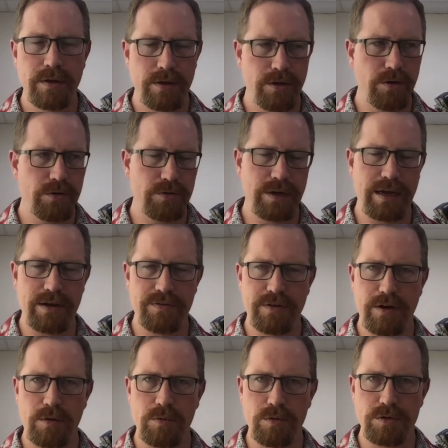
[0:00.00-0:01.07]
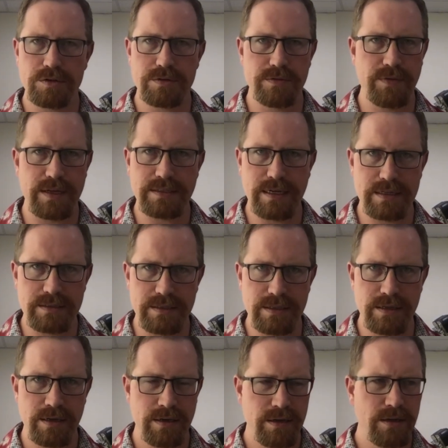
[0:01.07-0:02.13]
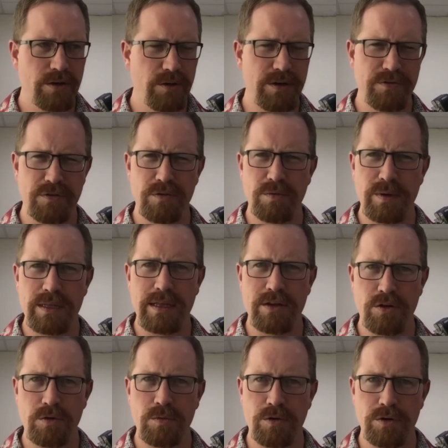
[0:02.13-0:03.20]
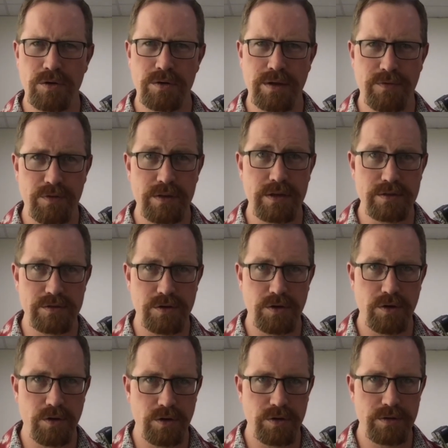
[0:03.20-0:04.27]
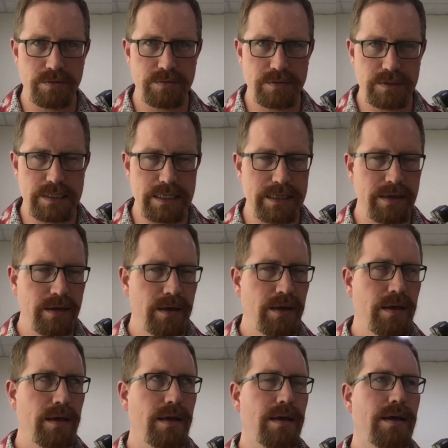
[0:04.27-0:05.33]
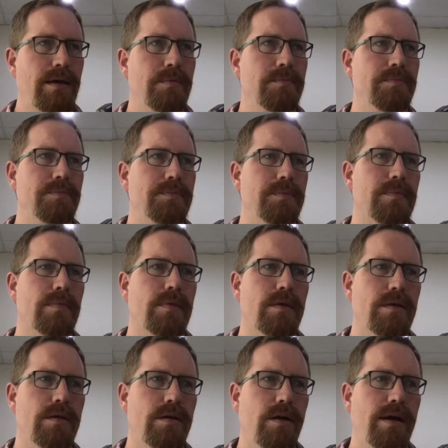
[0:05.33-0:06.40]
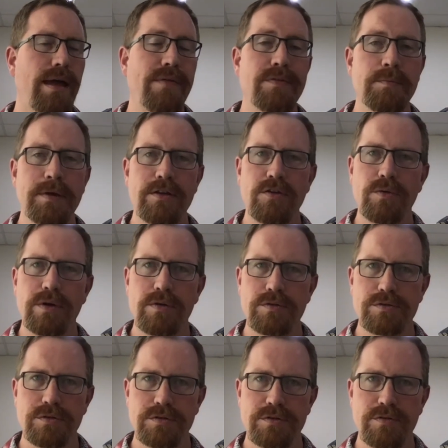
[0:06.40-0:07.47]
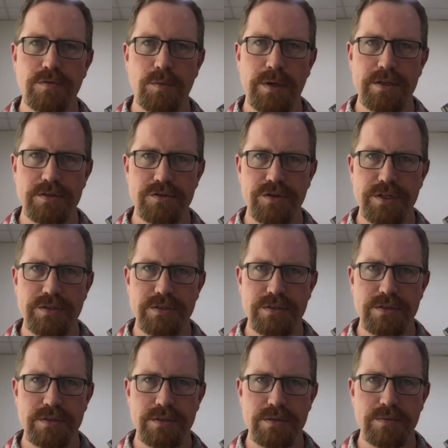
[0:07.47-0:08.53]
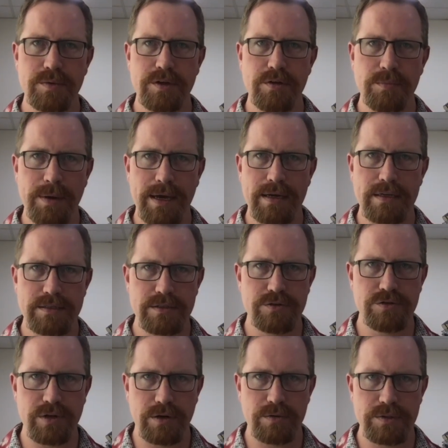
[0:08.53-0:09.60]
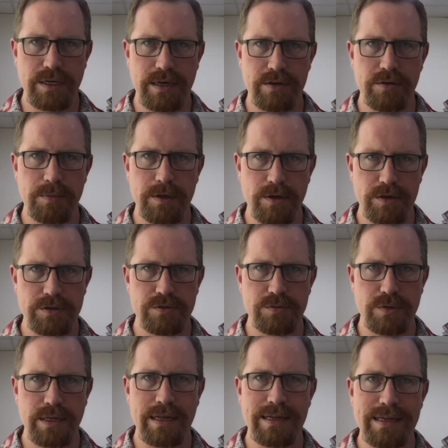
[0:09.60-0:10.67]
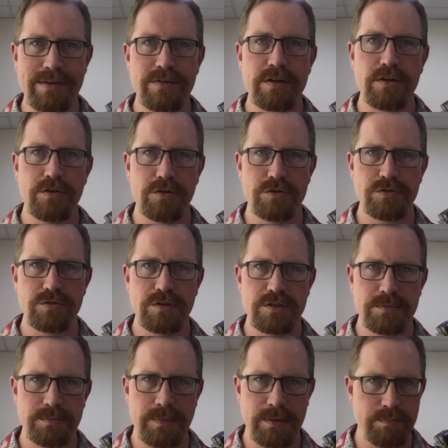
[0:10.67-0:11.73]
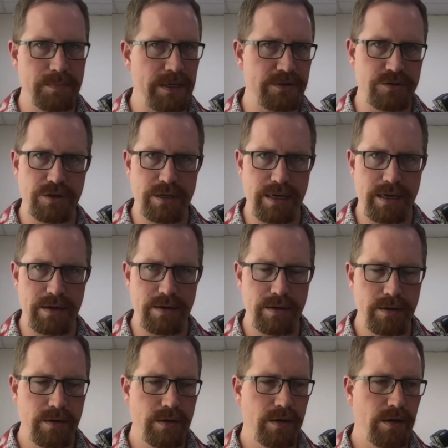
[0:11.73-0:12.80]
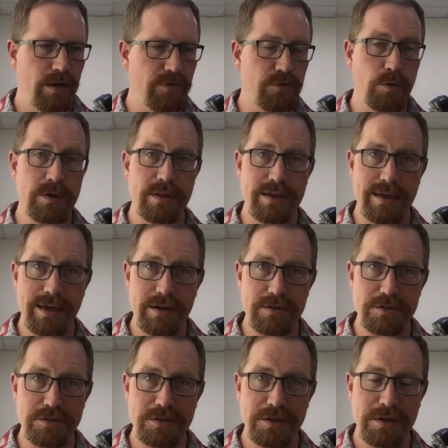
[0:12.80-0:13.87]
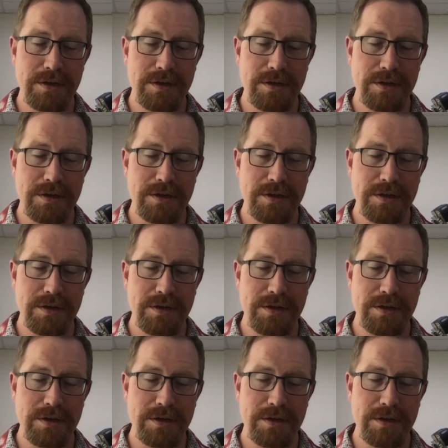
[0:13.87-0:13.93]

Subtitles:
You know, a good half hour walk's fantastic. Going for a really long walk, everything's gonna hurt, okay? I haven't been doing all sorts of weird stretches. When your back is in struggle town, you be nice to it and leave it in neutral as best you can. Avoid the couch.